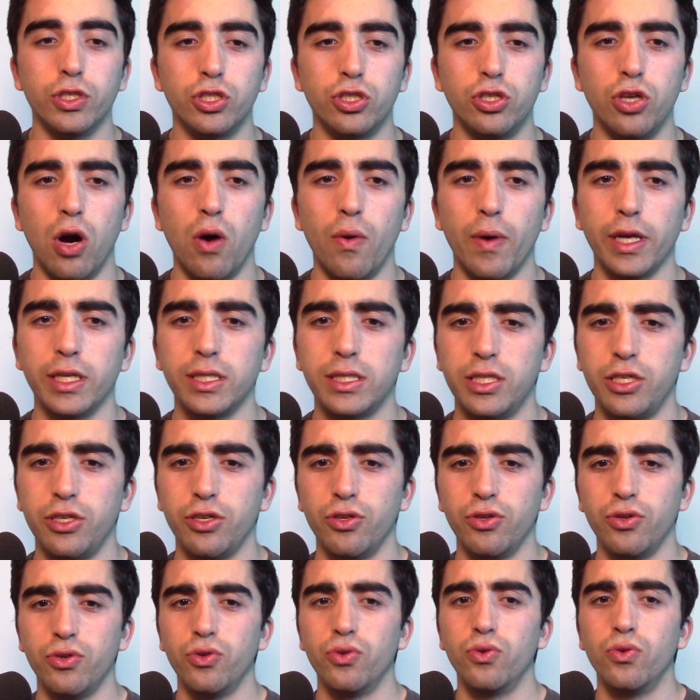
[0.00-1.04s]
going
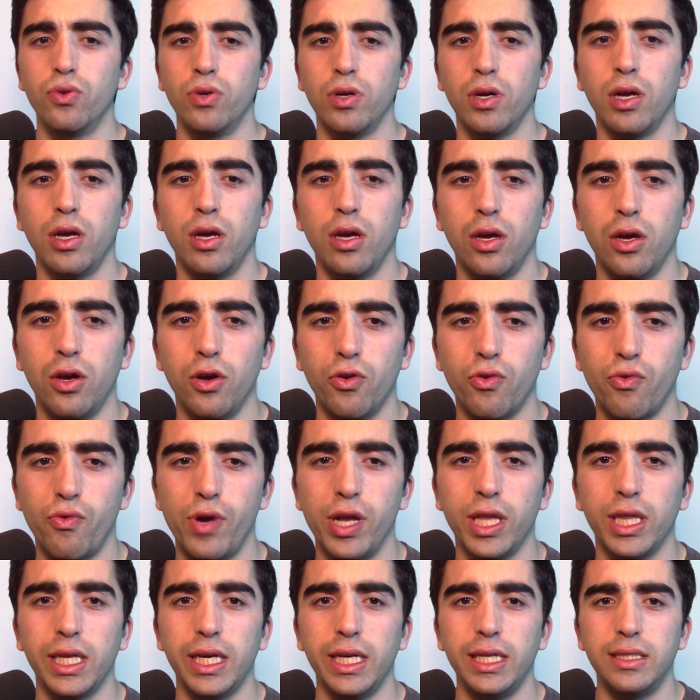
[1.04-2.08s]
to
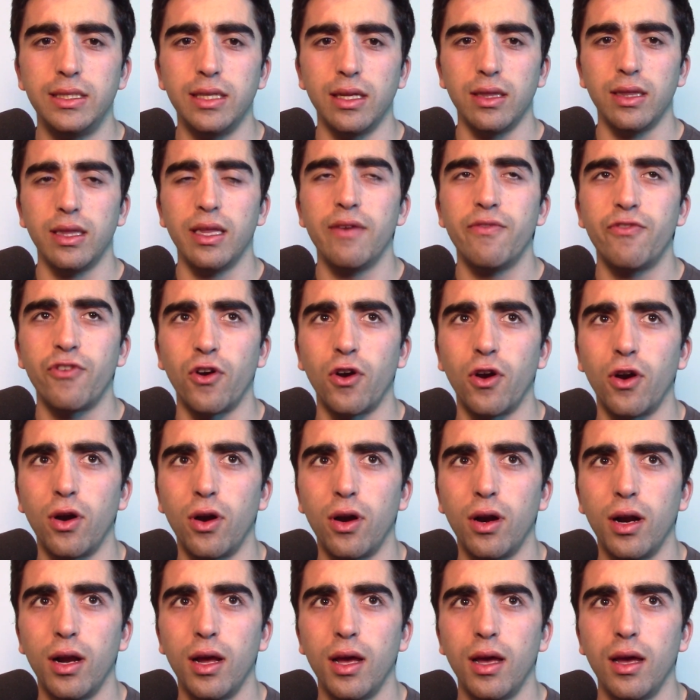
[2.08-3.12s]
really
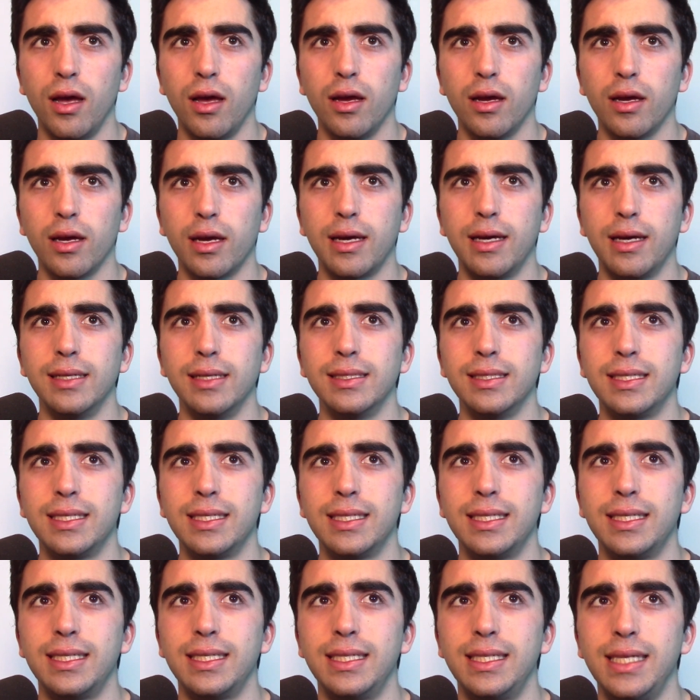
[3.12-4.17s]
deliver
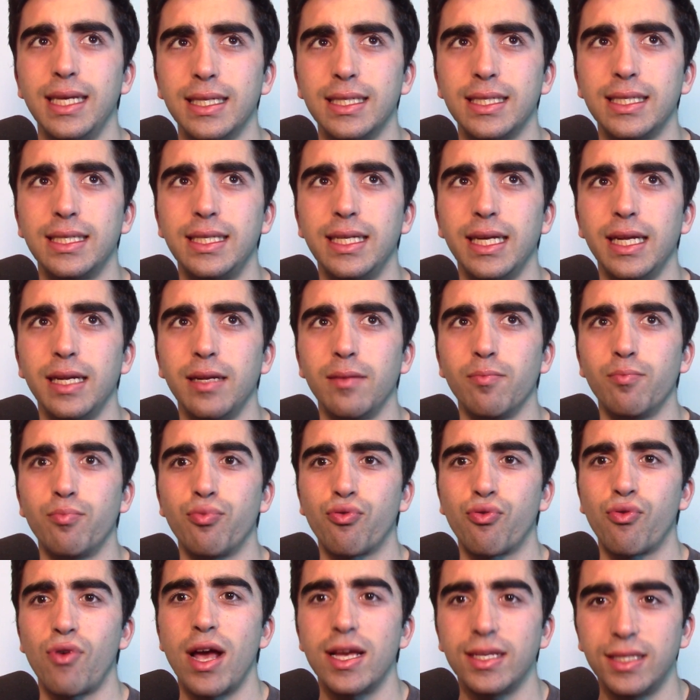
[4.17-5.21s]
consistent
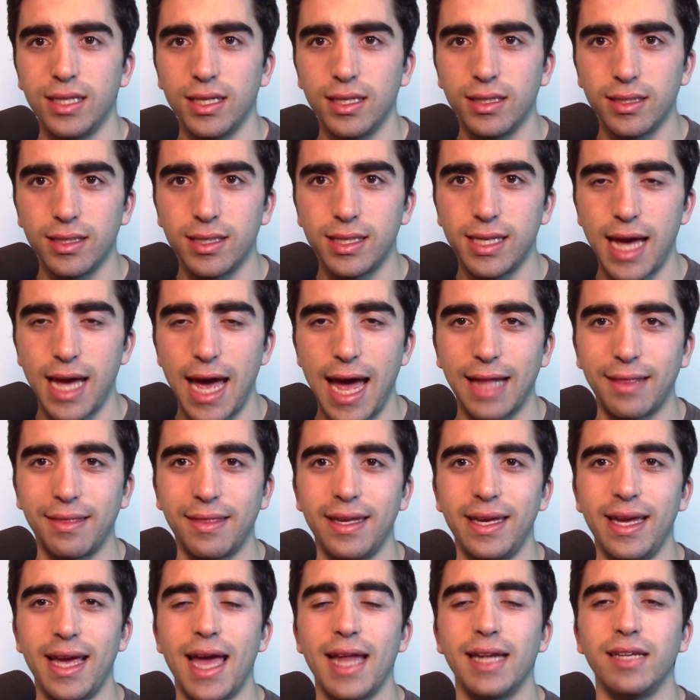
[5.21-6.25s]
presence at
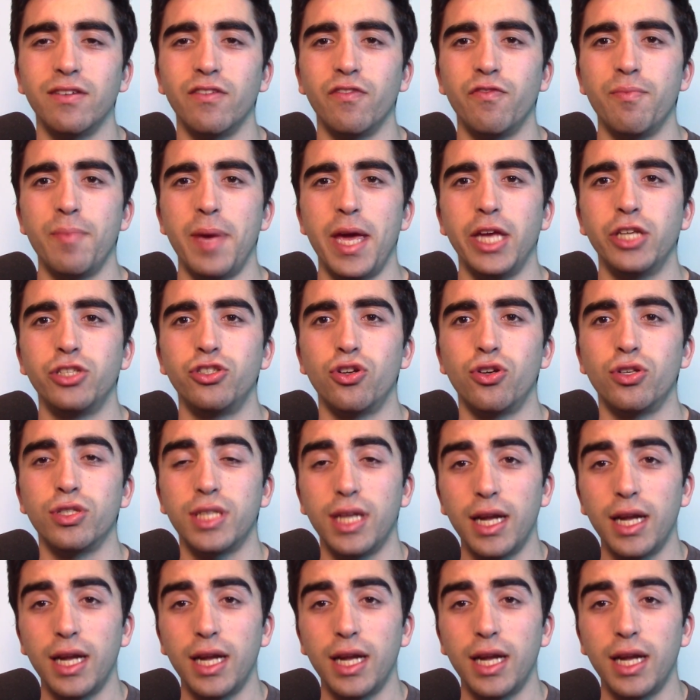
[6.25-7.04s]
the end of majors.